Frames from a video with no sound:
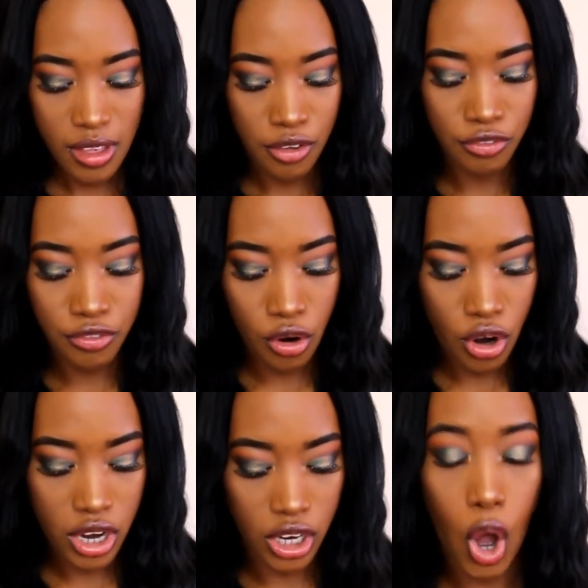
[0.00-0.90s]

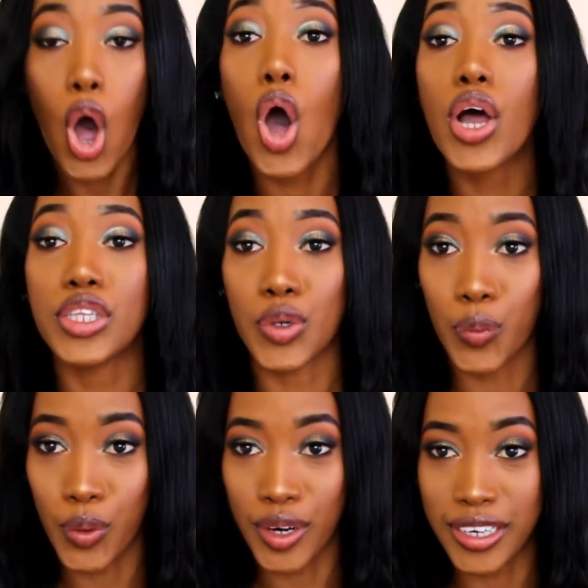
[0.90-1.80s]
For
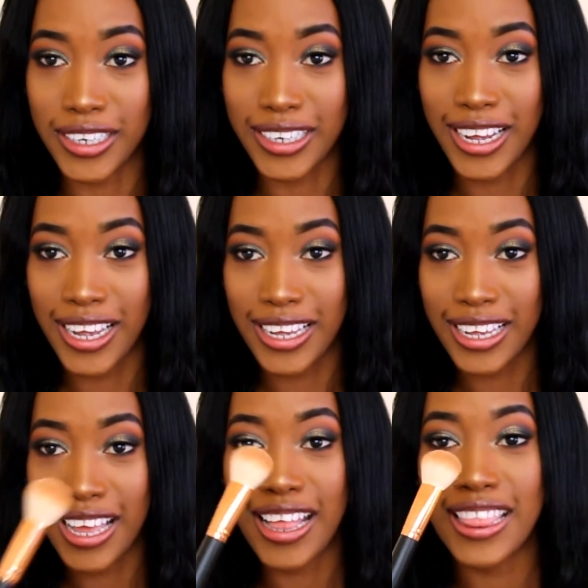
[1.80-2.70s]
contour,
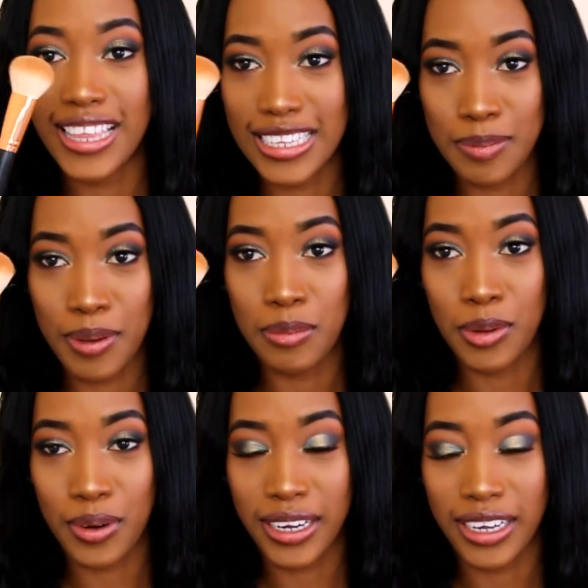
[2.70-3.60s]
this baby
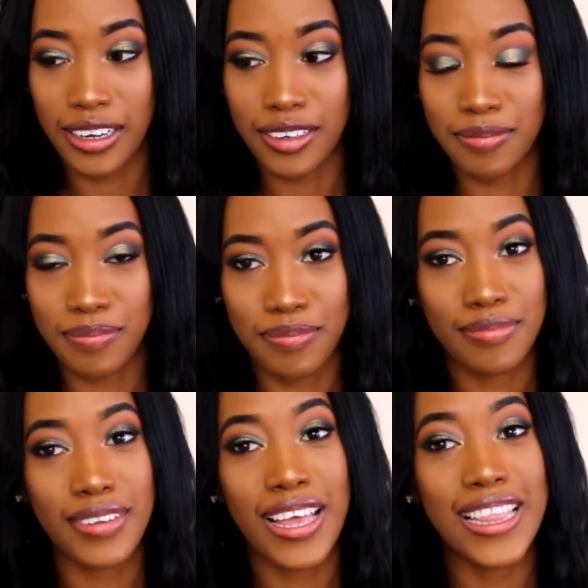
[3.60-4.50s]
right here,
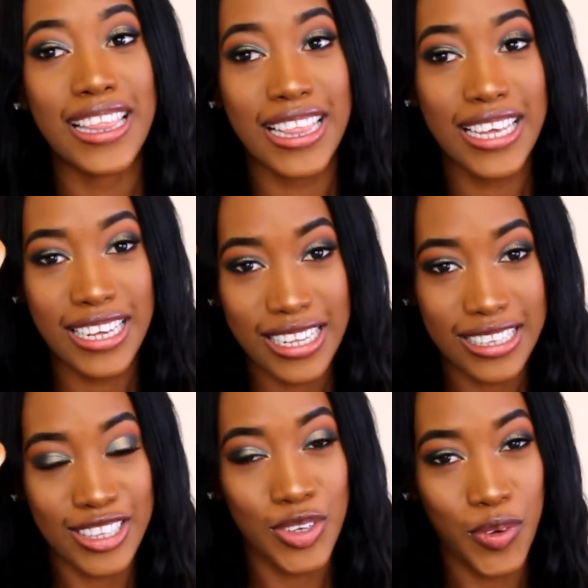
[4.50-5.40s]

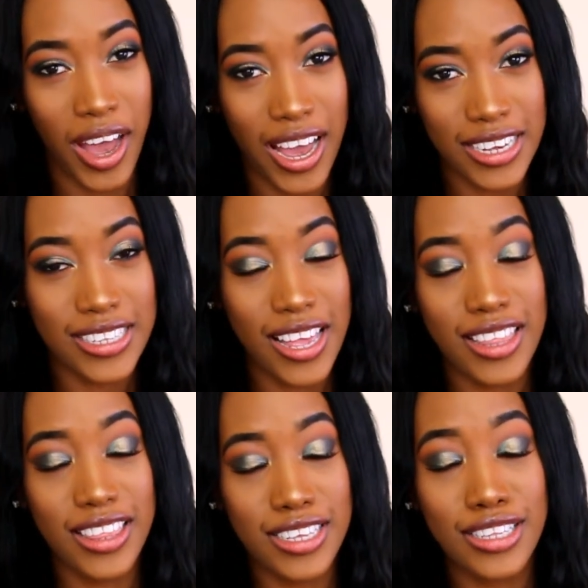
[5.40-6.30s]
this, you guys,
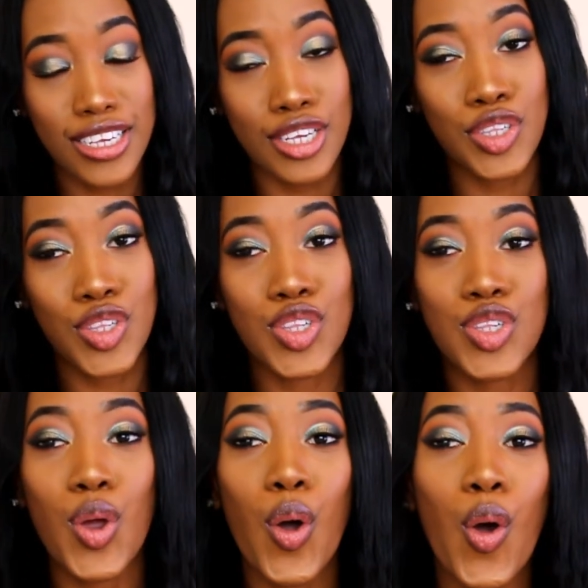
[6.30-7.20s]
this is
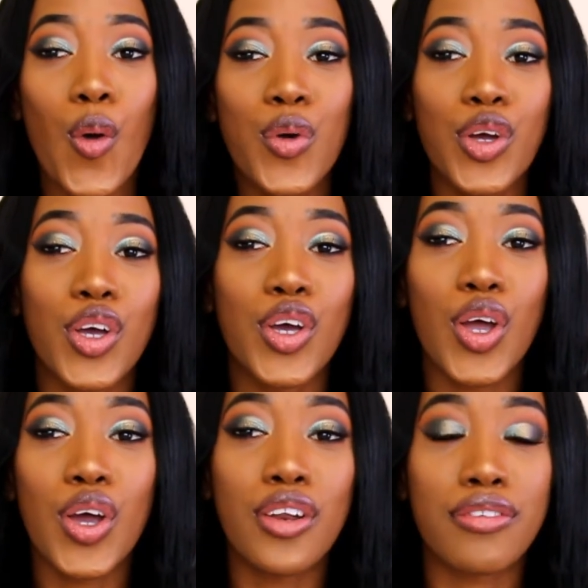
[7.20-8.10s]
so
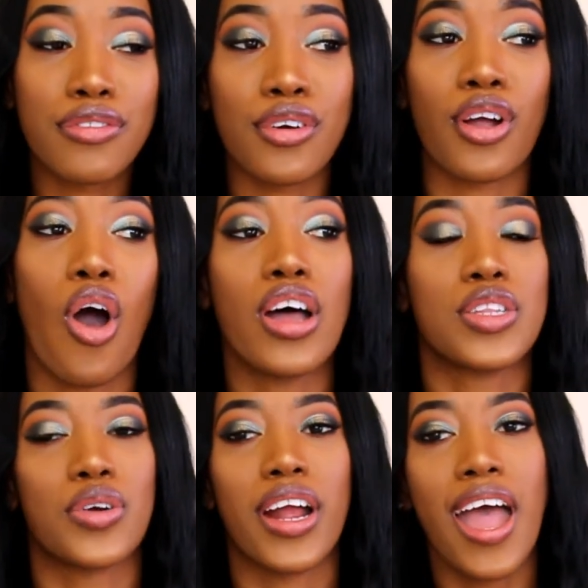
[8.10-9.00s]
good for
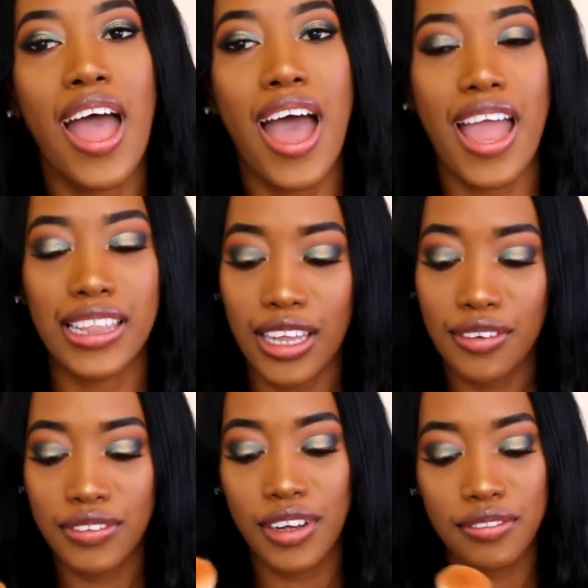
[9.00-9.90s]
contour. I
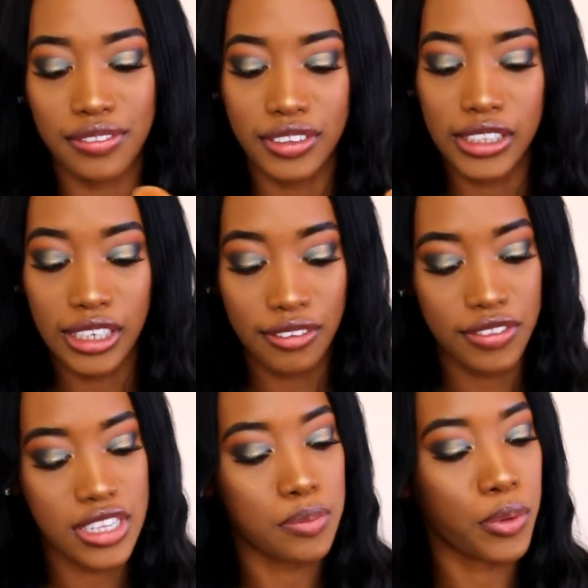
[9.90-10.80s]
love
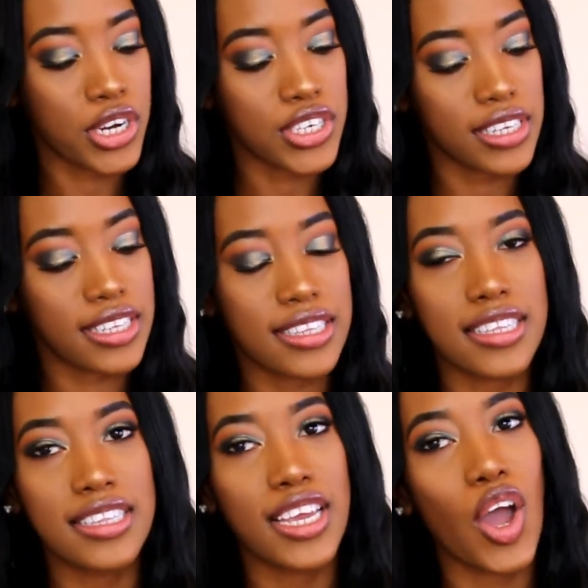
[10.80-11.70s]
this brush. This
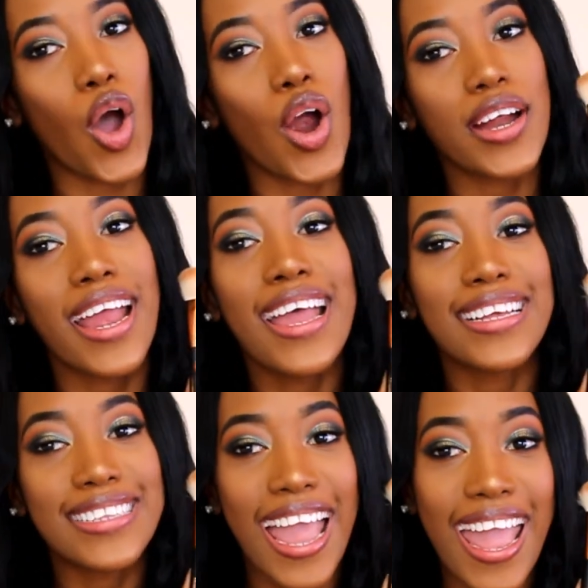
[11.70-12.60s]
is the
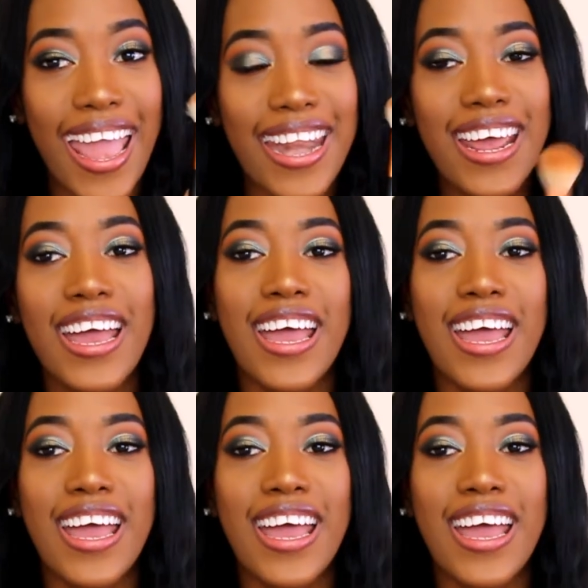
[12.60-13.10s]
R10.